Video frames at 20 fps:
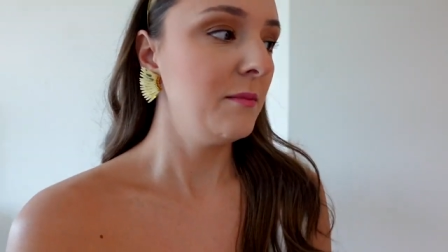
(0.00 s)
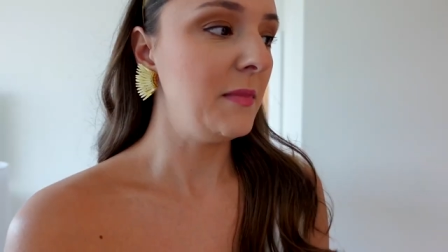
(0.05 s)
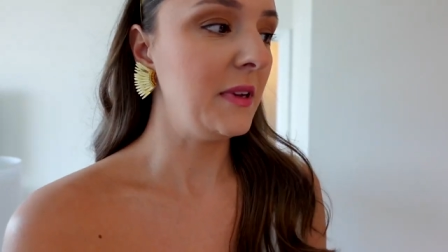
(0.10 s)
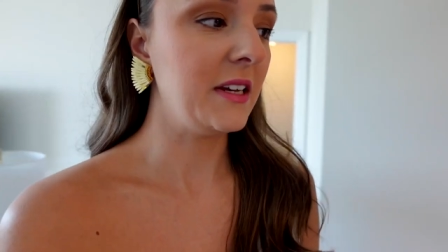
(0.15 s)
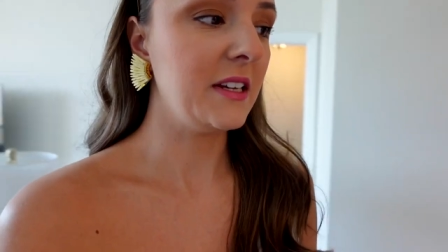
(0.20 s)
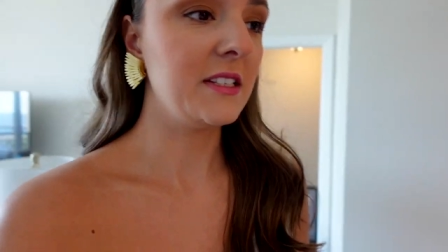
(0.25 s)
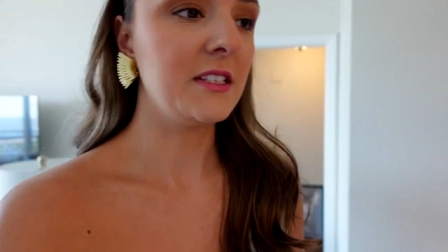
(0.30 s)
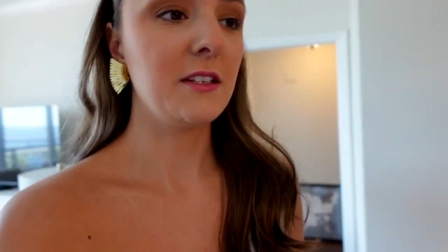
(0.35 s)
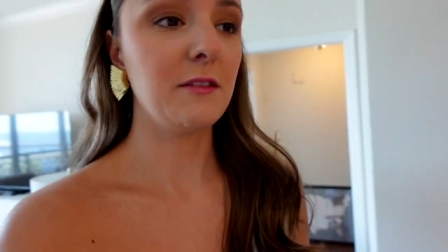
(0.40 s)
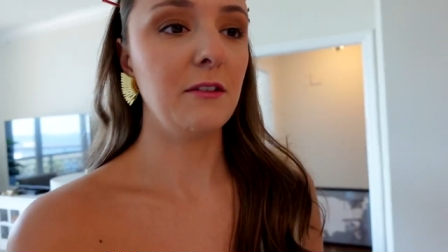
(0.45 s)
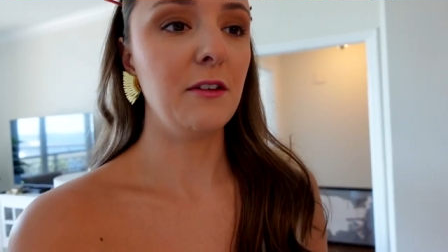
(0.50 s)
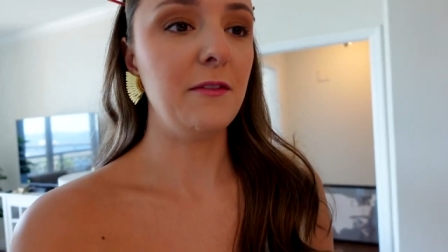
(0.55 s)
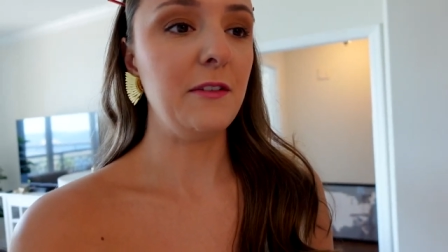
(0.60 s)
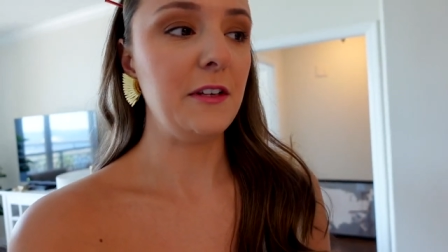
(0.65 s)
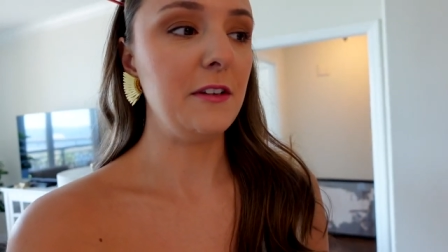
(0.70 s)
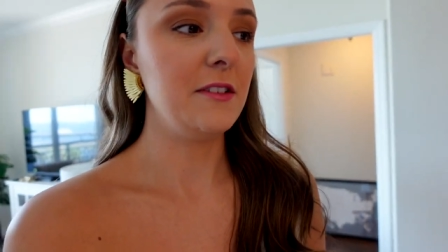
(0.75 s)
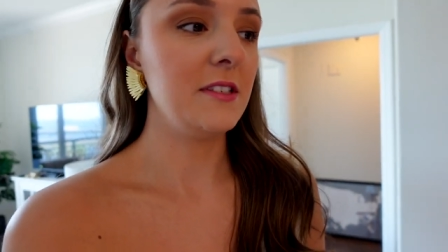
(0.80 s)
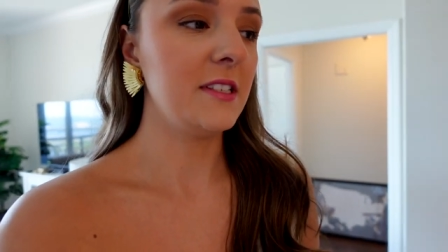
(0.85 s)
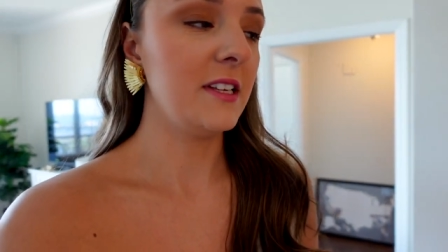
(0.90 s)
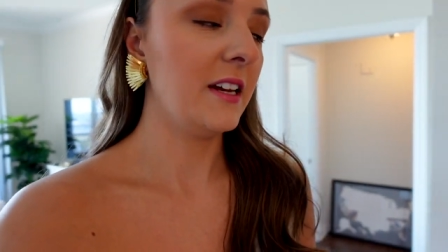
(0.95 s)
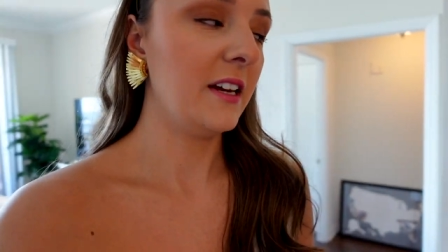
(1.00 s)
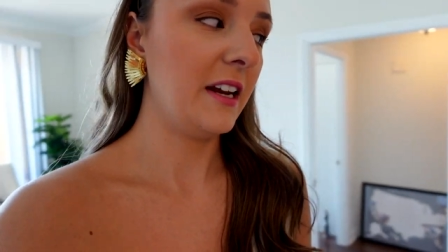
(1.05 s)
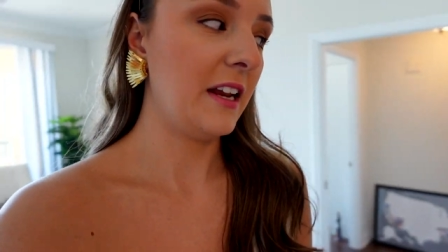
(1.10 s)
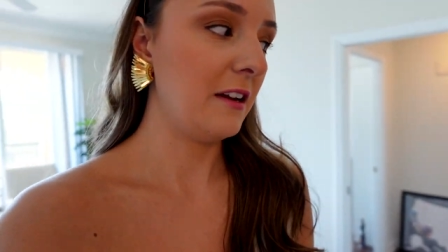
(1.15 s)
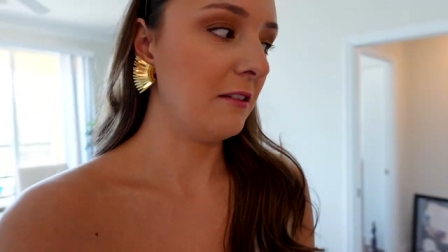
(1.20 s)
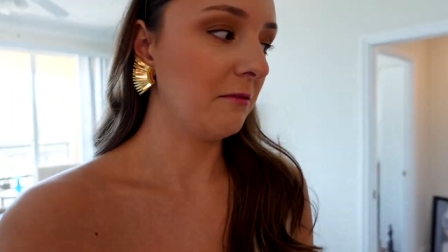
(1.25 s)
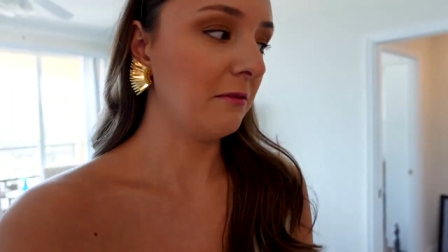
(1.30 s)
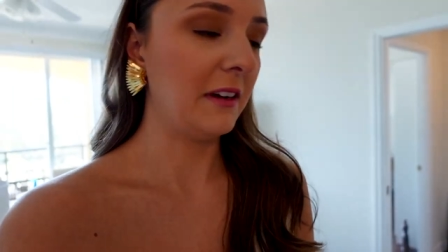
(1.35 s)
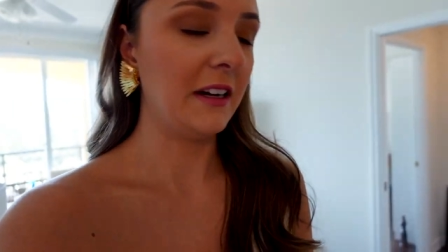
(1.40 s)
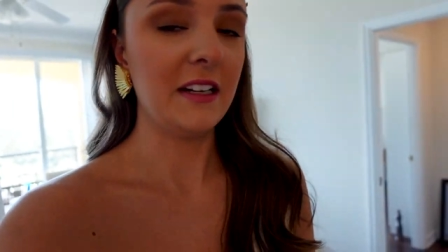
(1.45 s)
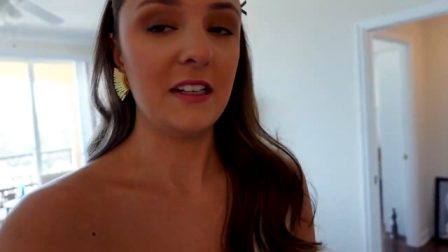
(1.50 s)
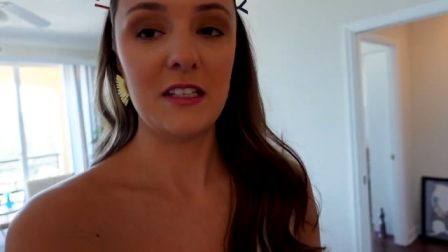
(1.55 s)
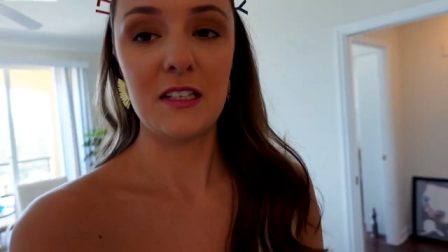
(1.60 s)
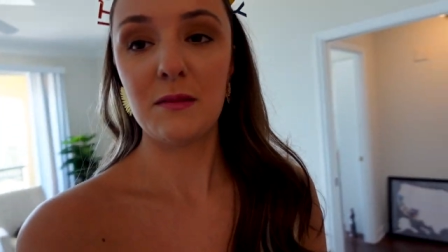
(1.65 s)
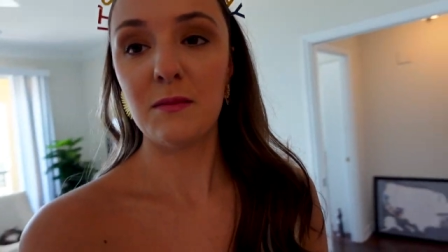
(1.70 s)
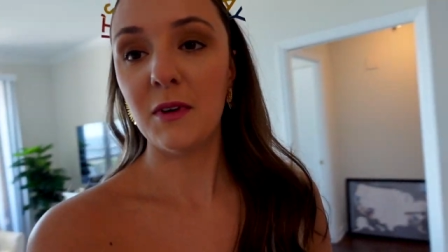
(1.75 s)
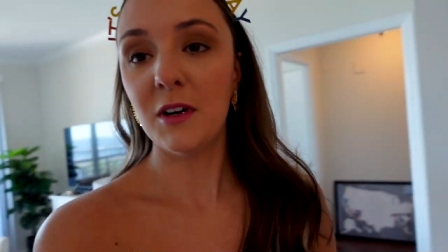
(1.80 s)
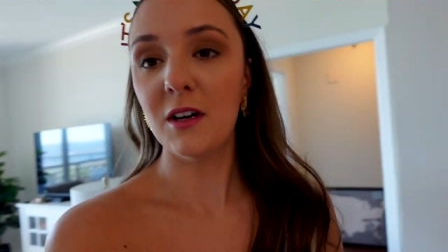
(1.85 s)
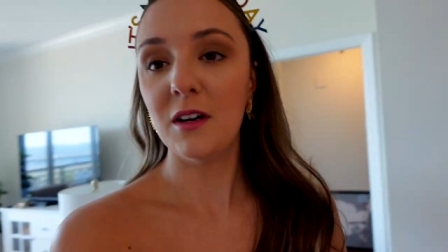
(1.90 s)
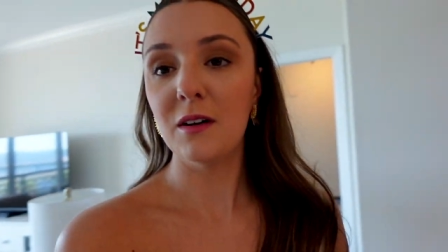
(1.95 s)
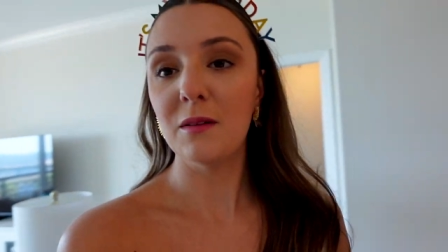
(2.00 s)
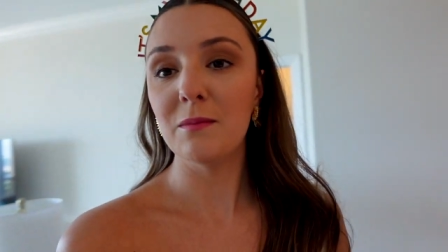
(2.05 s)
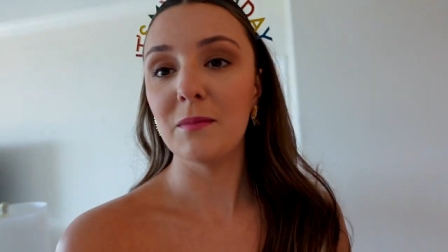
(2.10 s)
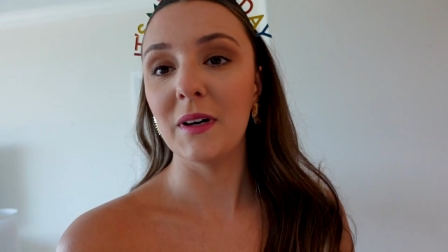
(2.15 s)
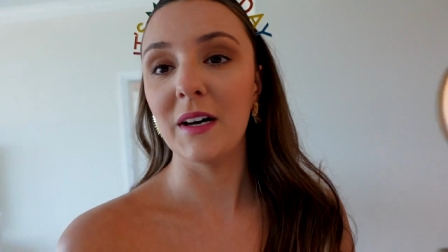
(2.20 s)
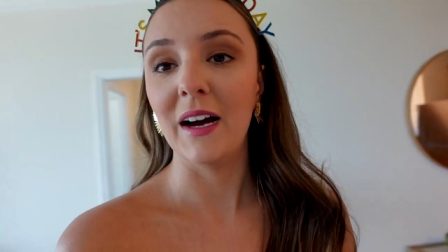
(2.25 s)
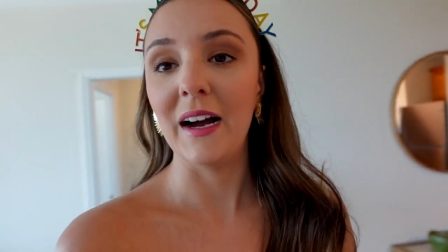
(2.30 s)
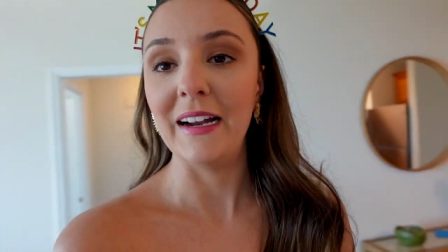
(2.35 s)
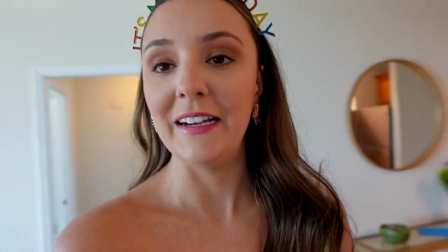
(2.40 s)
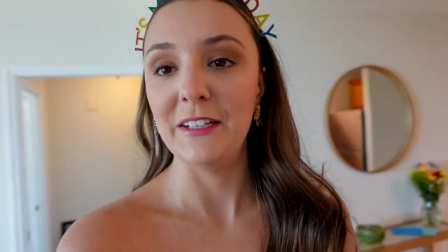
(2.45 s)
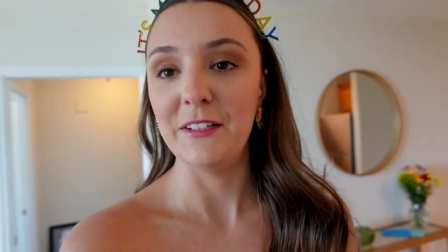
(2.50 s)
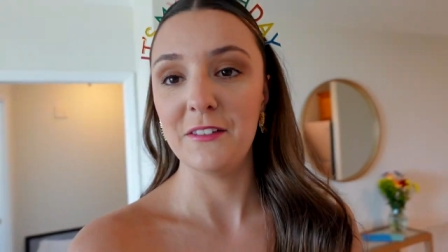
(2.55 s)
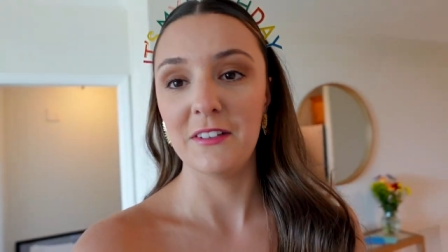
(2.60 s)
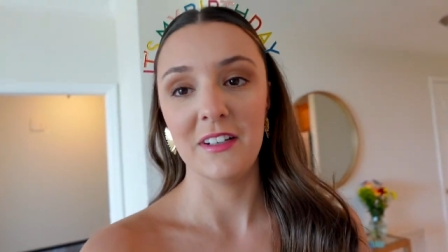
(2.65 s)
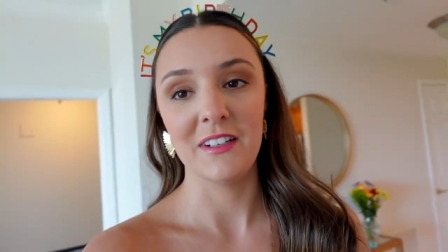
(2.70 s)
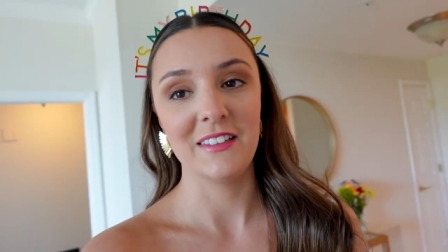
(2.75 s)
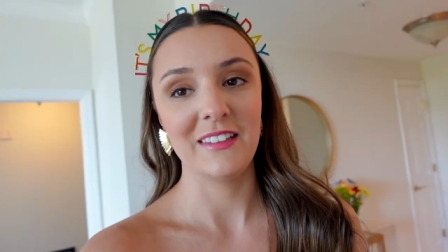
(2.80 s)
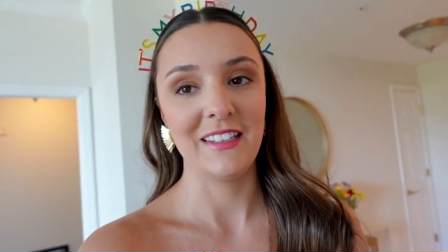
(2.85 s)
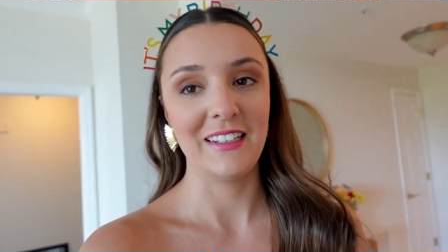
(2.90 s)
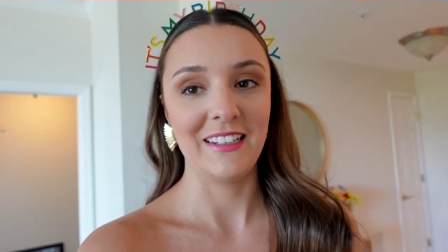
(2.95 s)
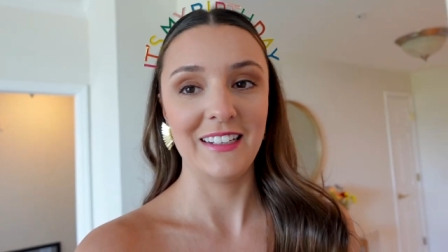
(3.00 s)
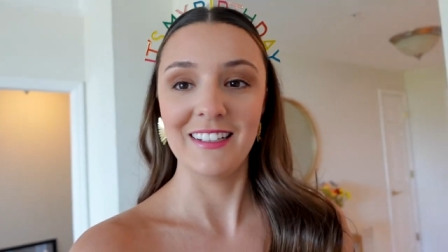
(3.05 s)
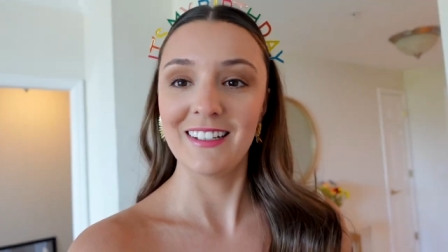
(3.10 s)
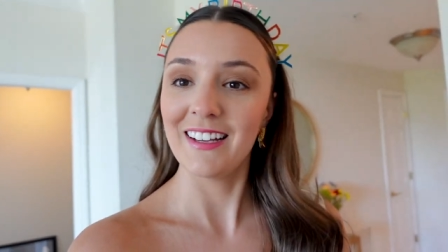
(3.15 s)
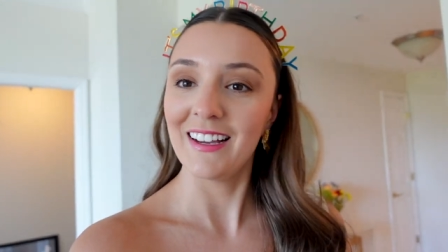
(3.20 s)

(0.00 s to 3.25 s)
because the review said it ran small, but I do not think it